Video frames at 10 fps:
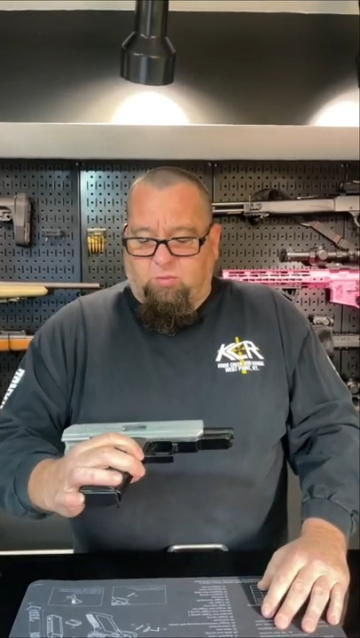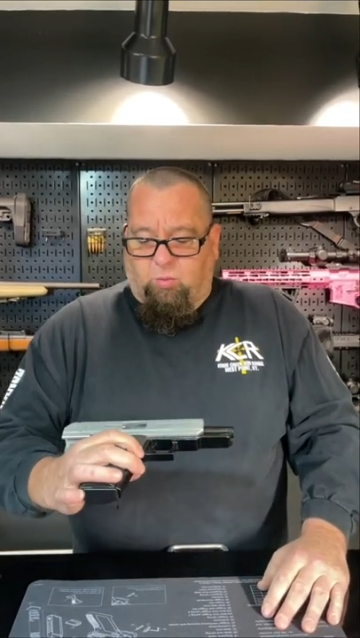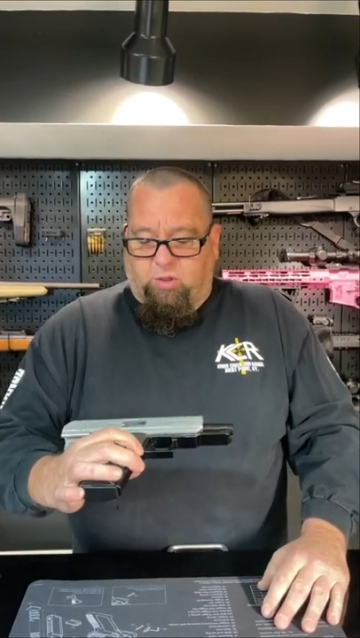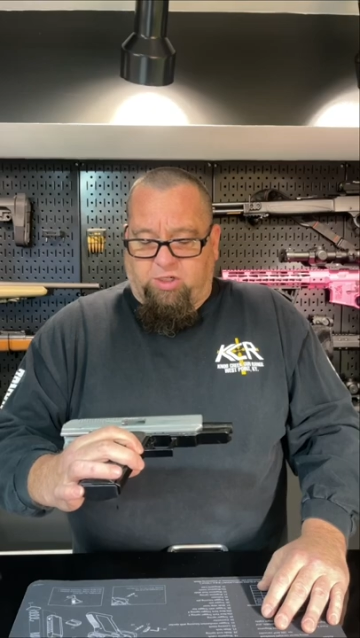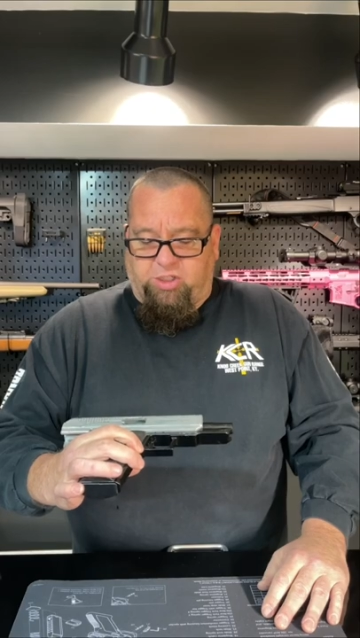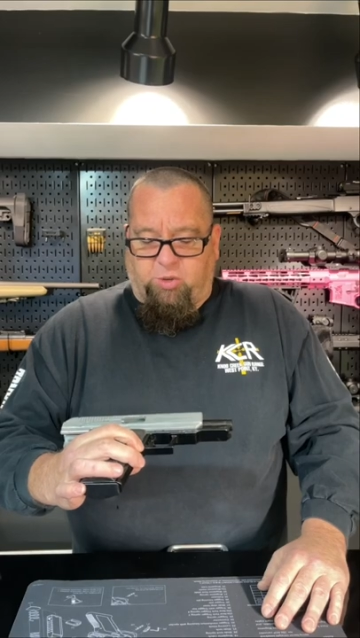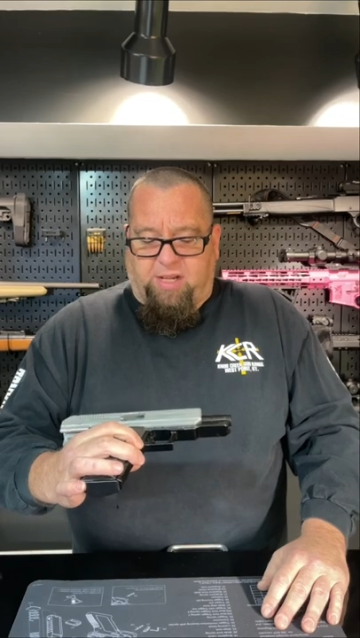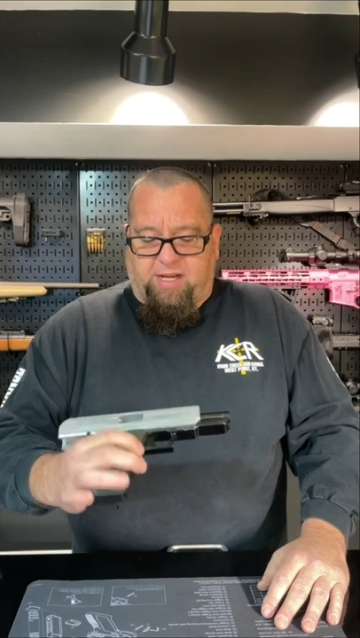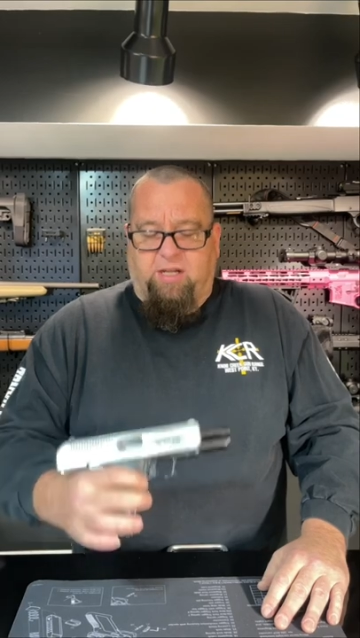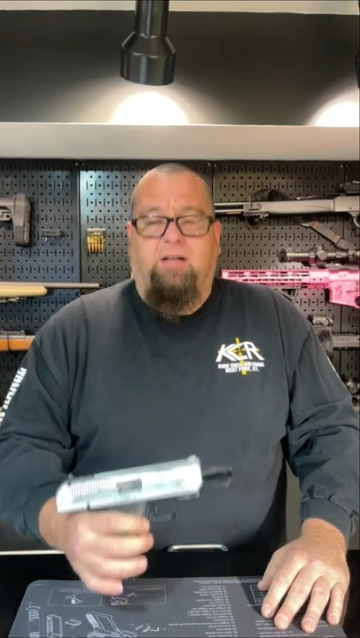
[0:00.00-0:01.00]
We're going to shoot
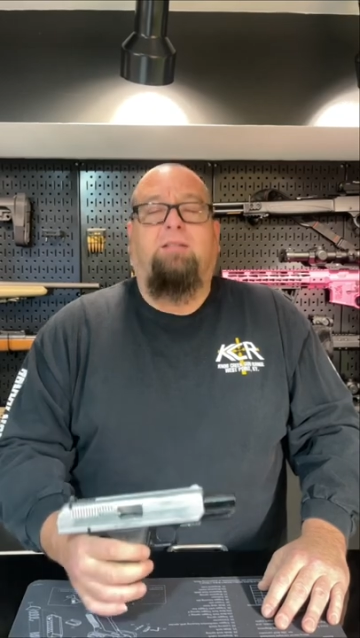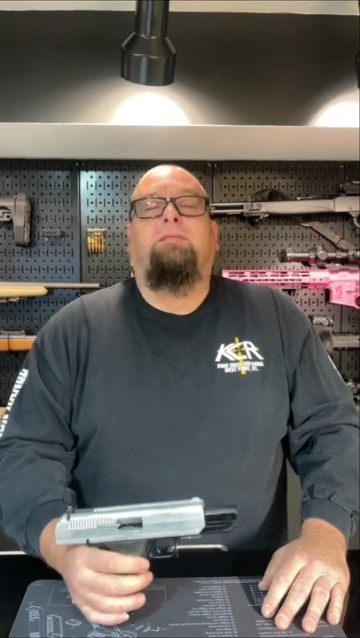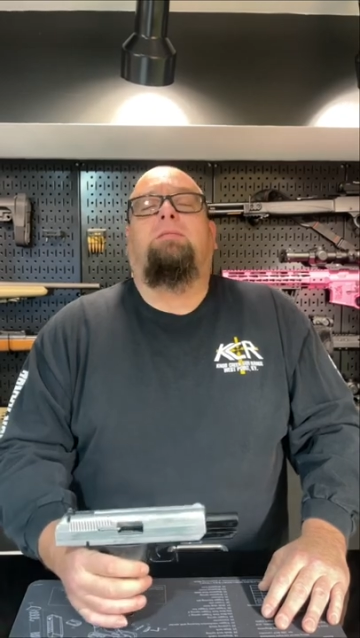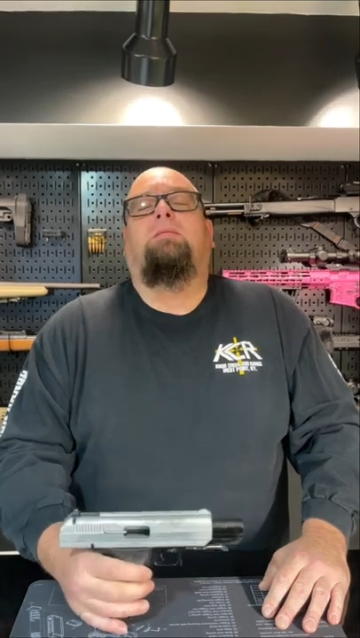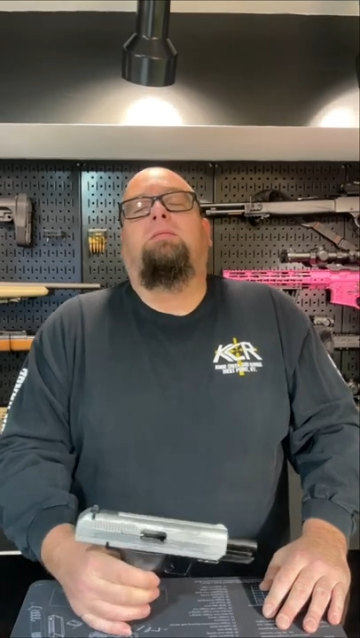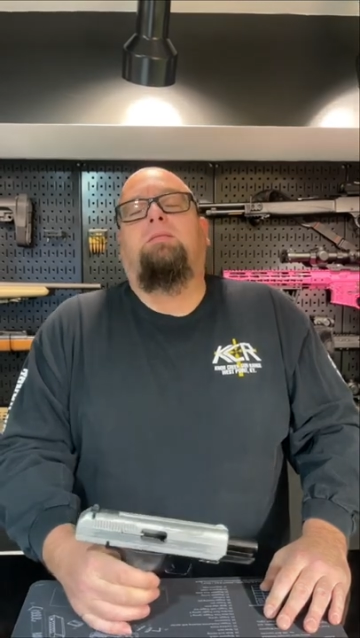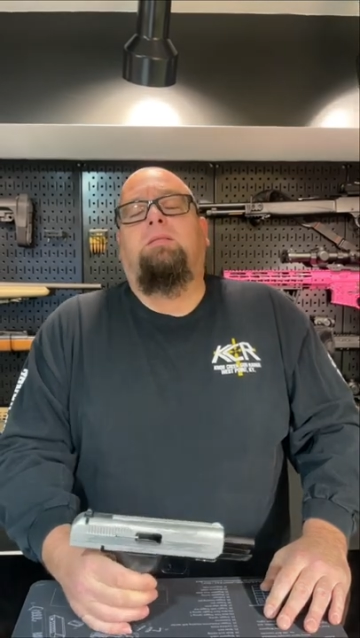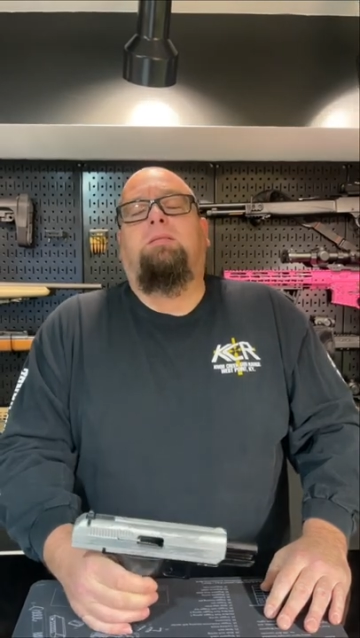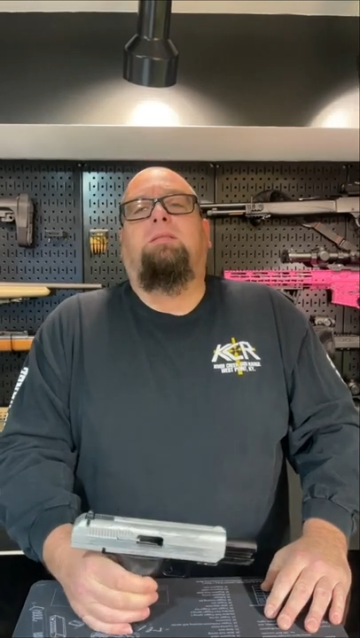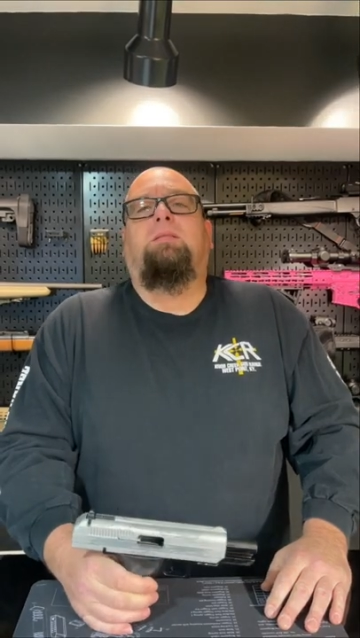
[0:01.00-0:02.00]
a uh,
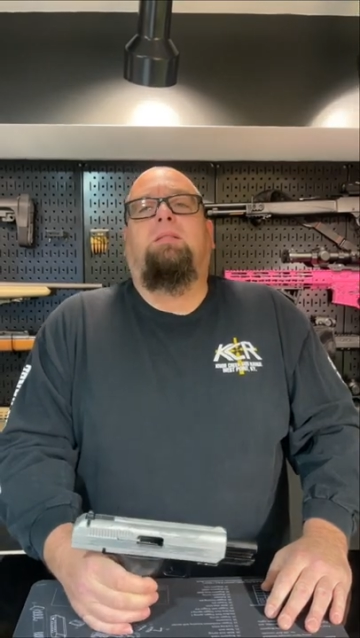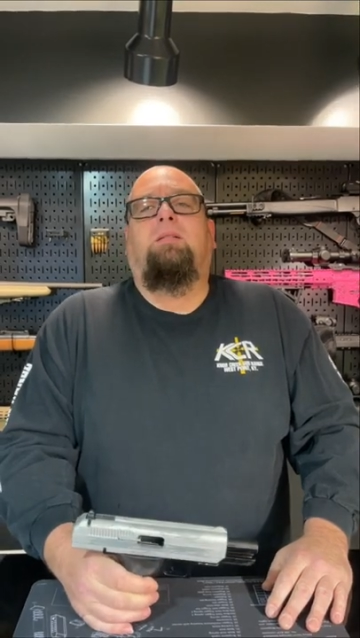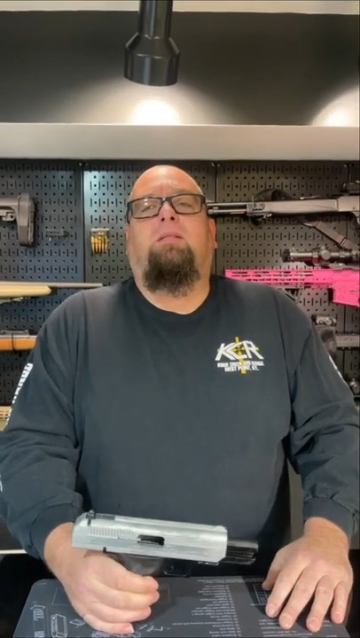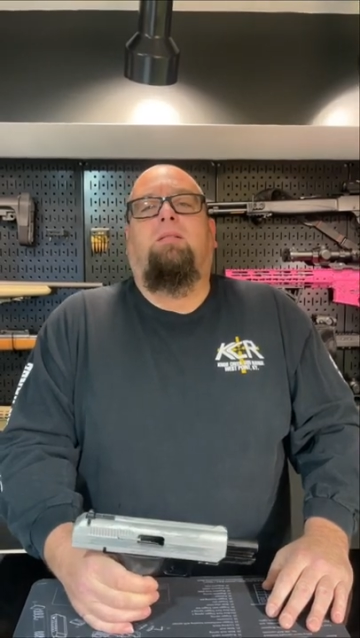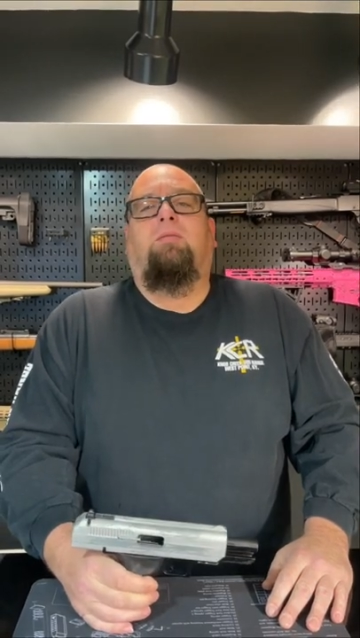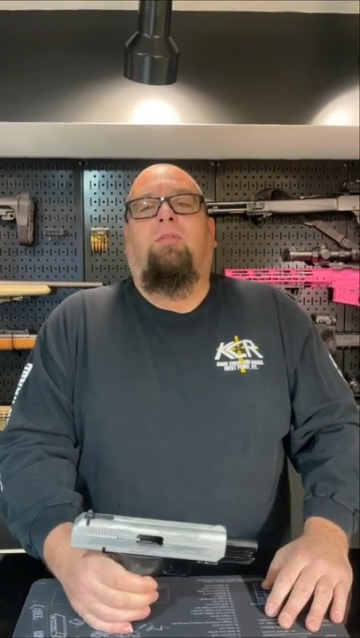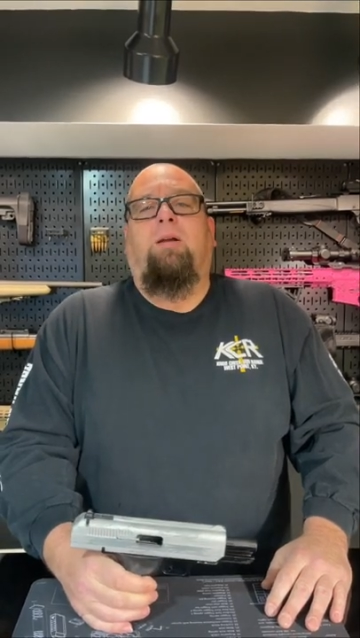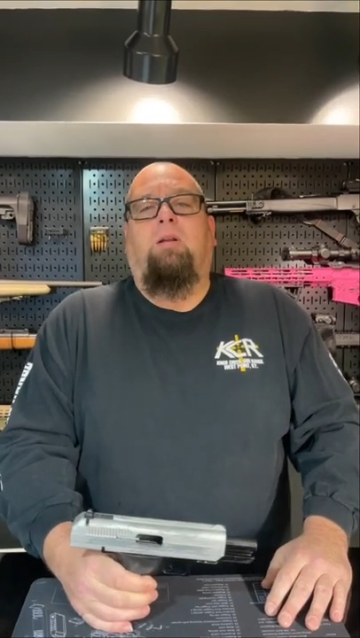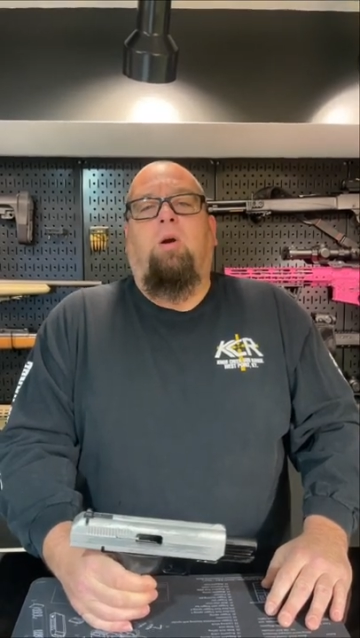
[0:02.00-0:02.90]
round